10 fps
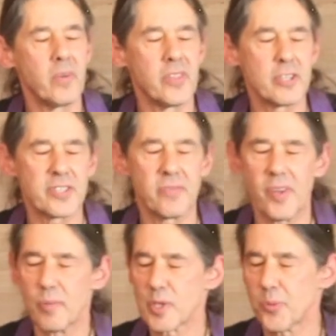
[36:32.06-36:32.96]
There's the
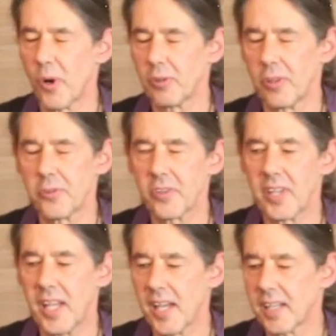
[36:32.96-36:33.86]
famous Martin Luther
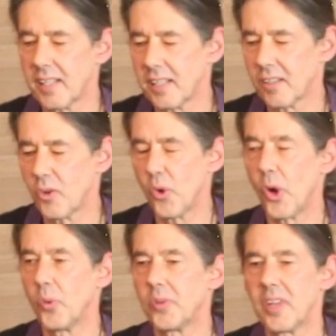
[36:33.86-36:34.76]
King
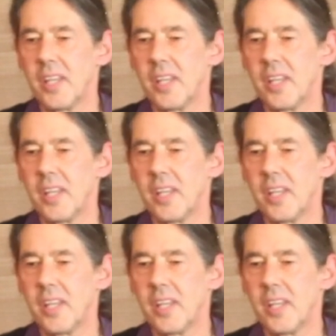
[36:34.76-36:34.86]
quote,